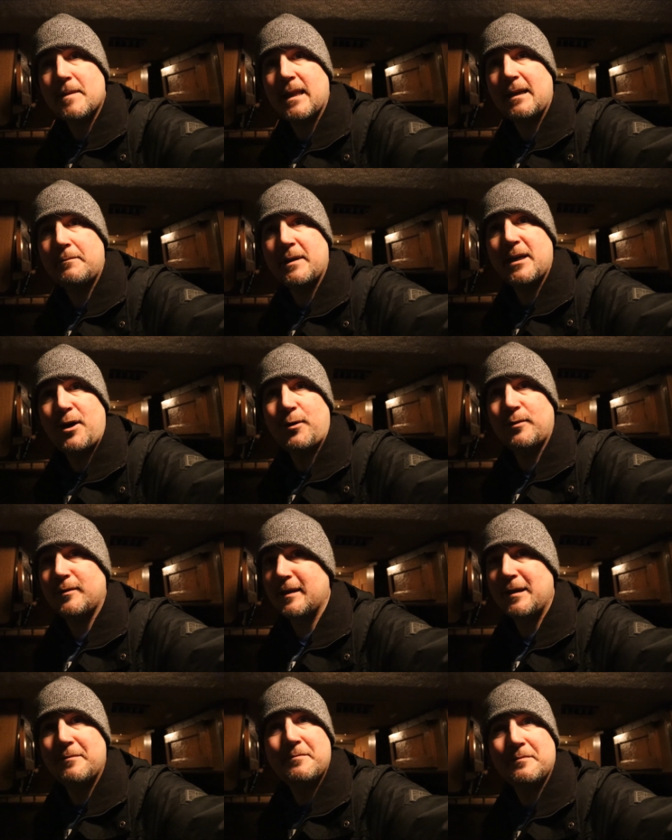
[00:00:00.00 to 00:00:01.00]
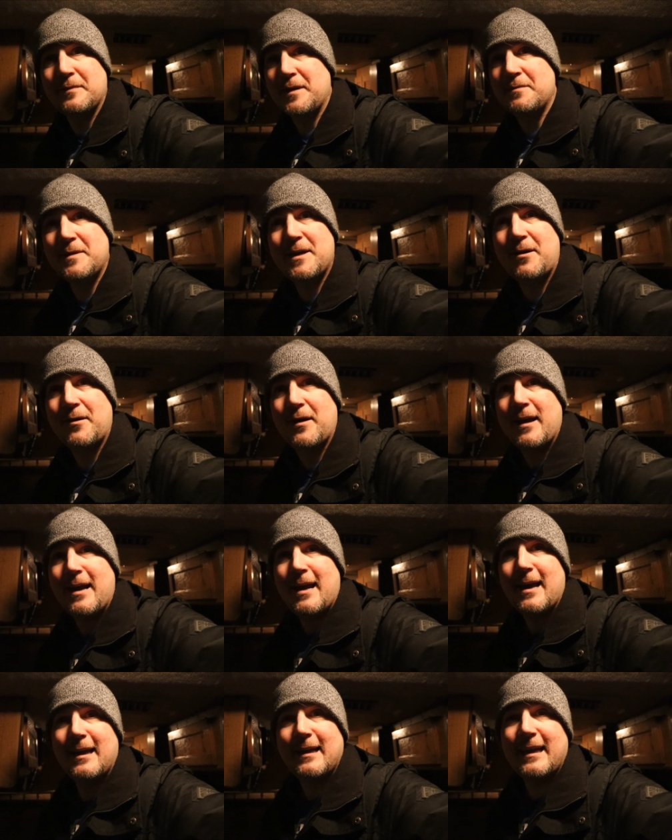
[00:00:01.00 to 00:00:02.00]
let me know. Let me know.
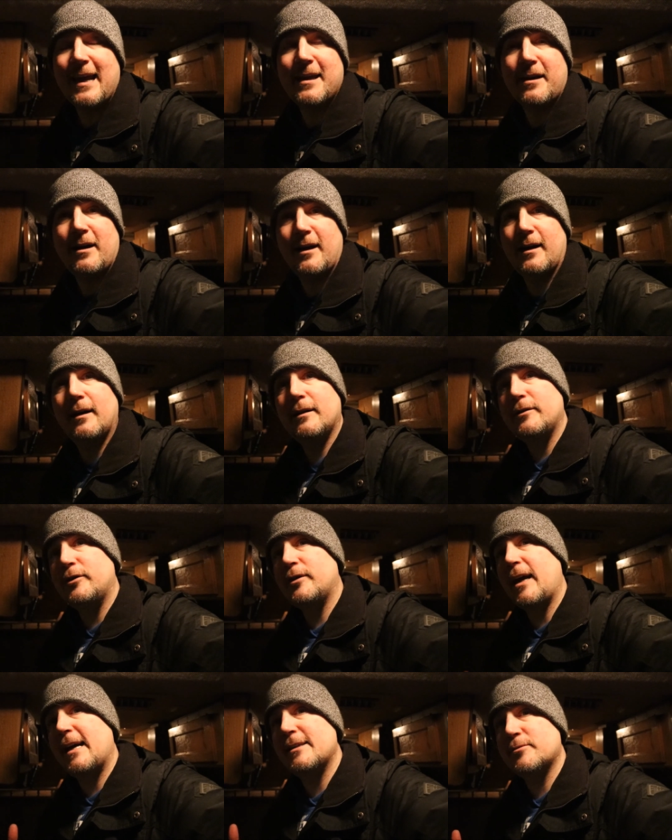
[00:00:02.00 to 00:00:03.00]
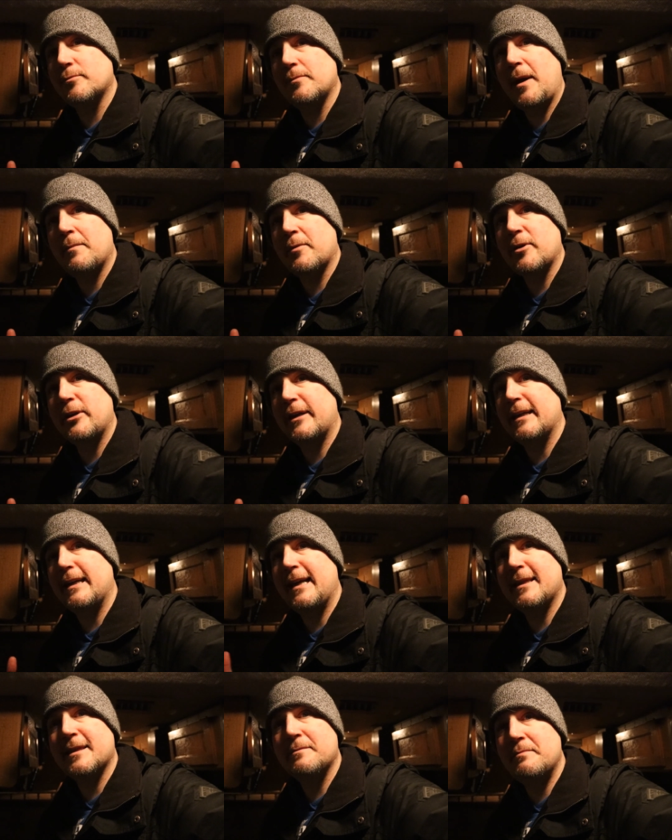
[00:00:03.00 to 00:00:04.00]
And again, you guys remember, you can
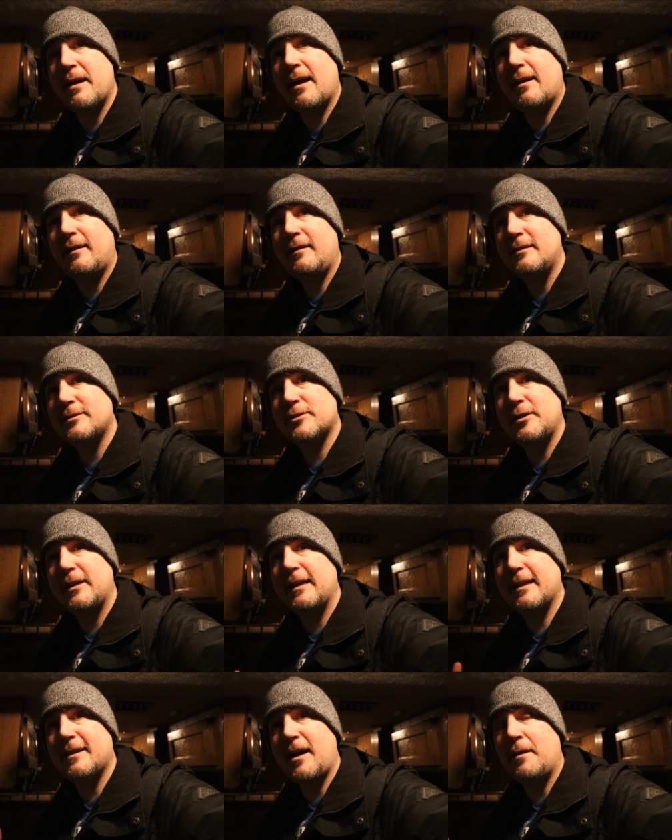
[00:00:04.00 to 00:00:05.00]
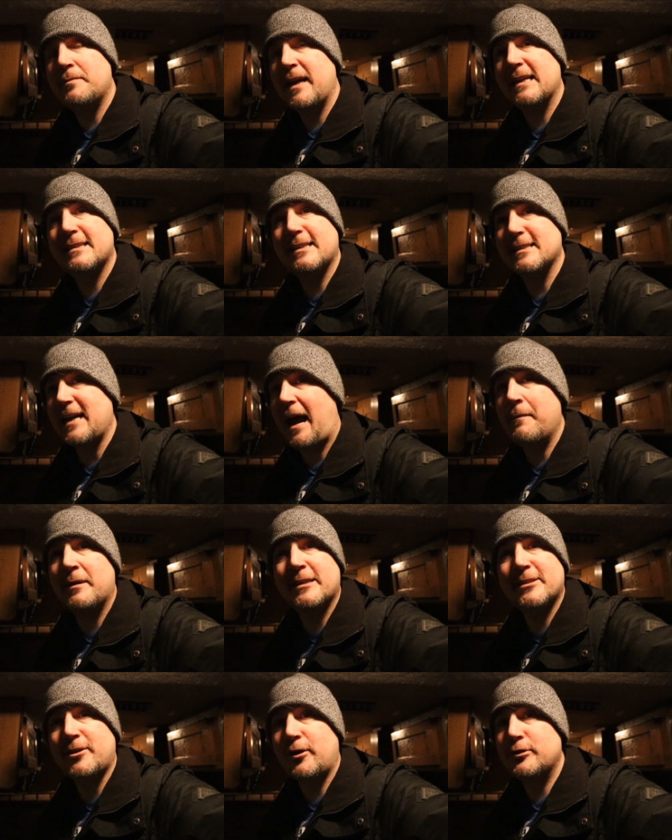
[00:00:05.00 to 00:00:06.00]
hit the bell so you can get the updates, because I'm going
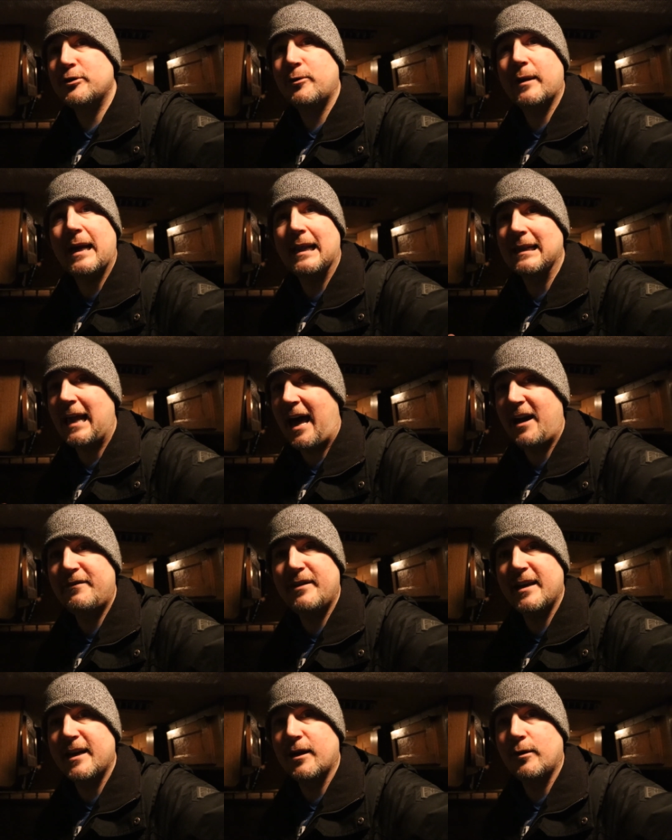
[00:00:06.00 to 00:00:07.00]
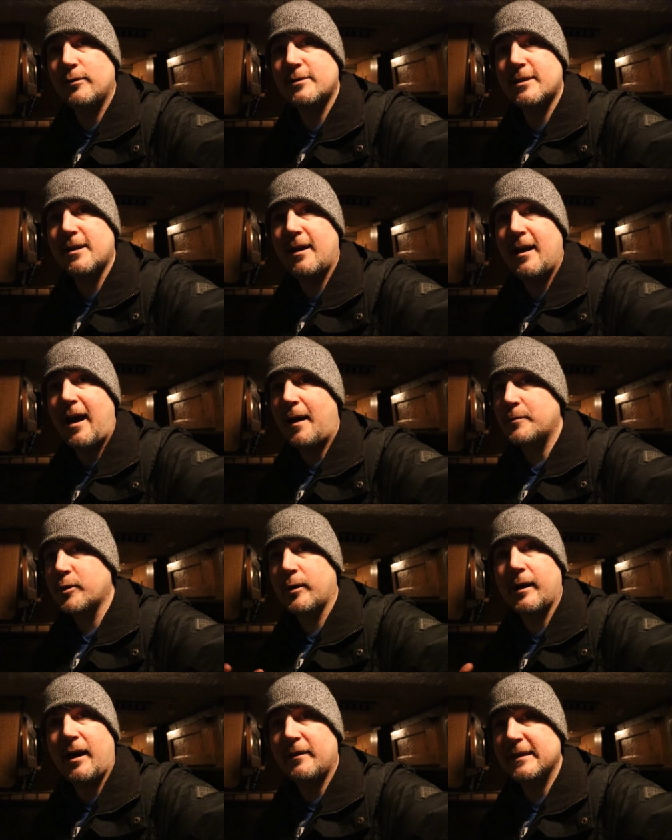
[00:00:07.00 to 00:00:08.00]
to start doing a lot of videos. I'm
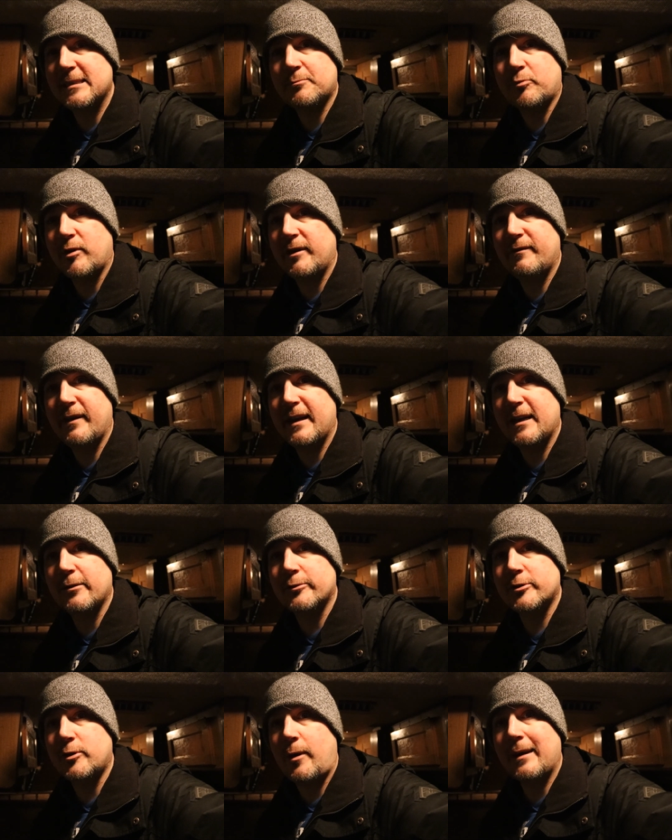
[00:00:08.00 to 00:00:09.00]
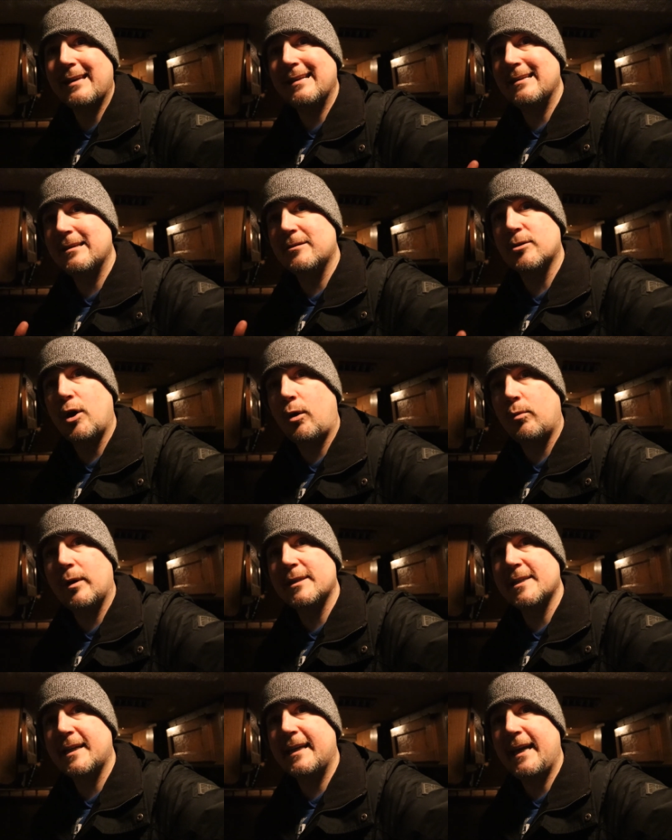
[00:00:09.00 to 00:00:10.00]
doing all these pre-videos so I can know
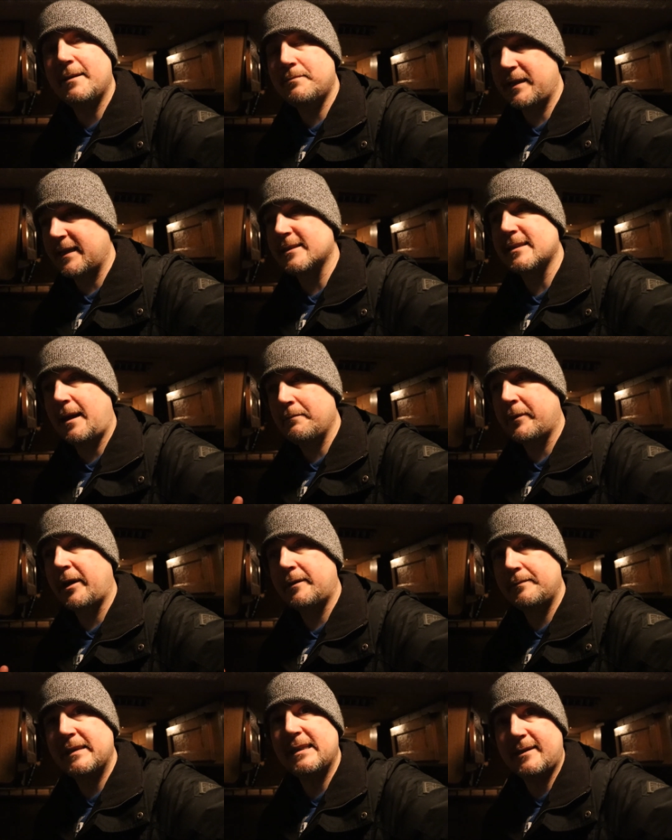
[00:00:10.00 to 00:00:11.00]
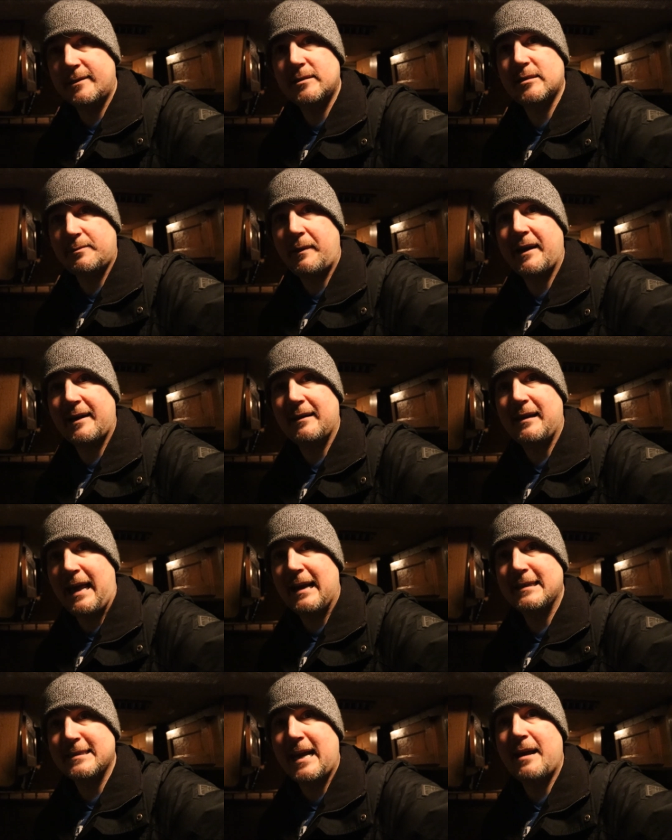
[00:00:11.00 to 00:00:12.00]
what to get, because I'm going to be spending a
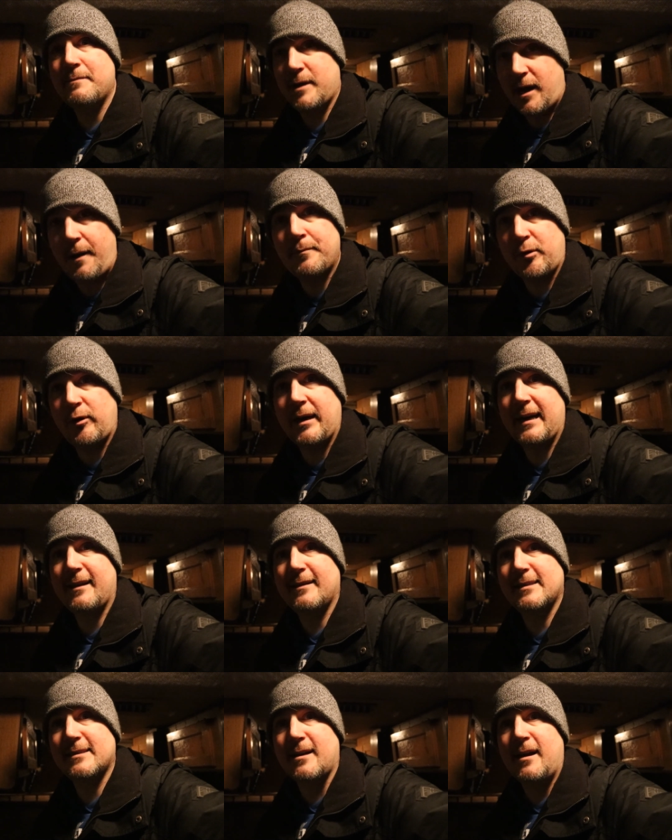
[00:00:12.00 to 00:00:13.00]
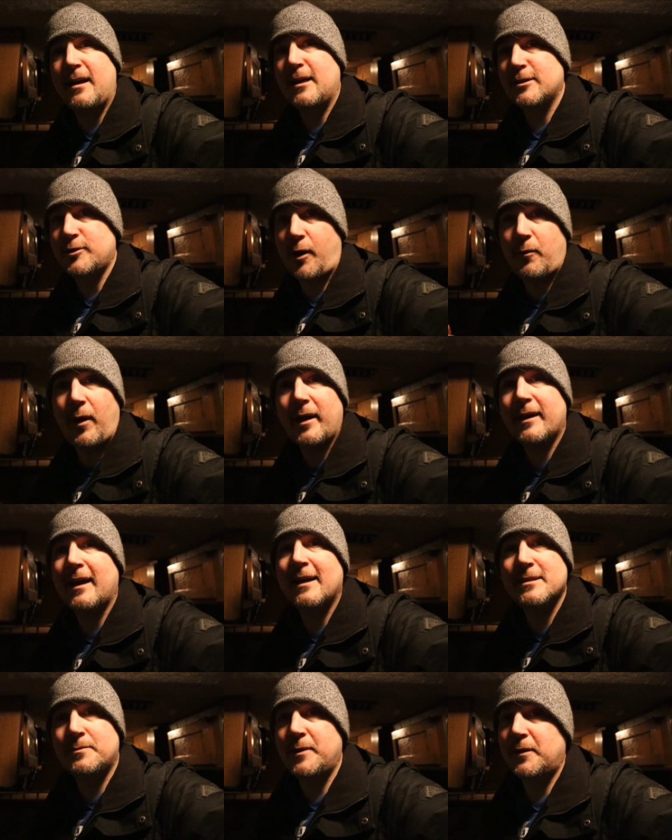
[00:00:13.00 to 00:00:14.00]
lot of time in upgrading this. So I want you
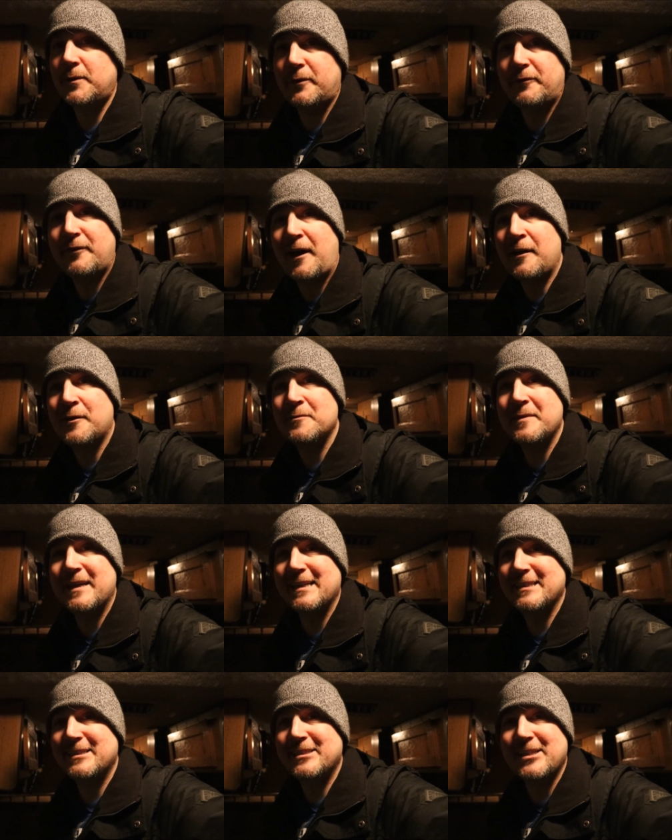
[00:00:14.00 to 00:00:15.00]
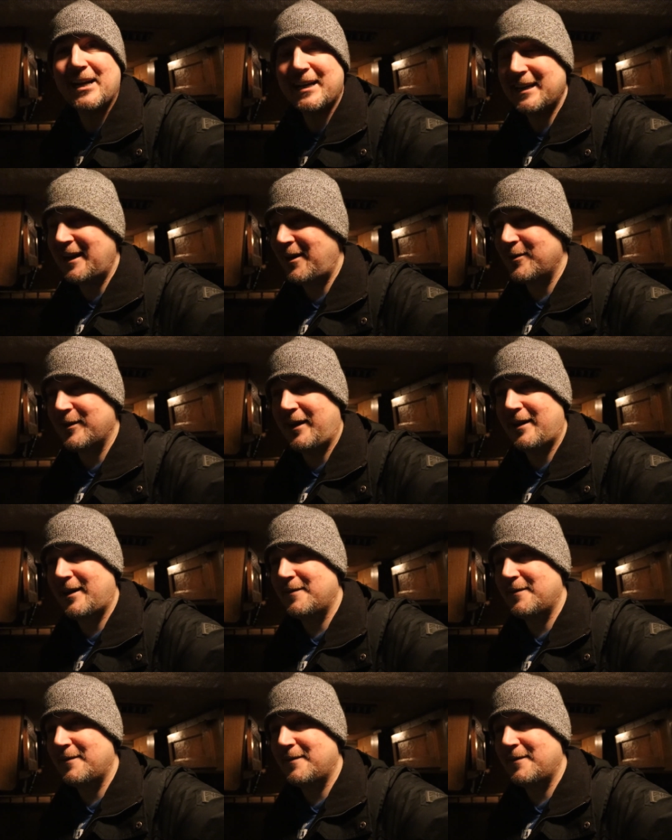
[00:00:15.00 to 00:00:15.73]
guys to be able to follow me and check it out.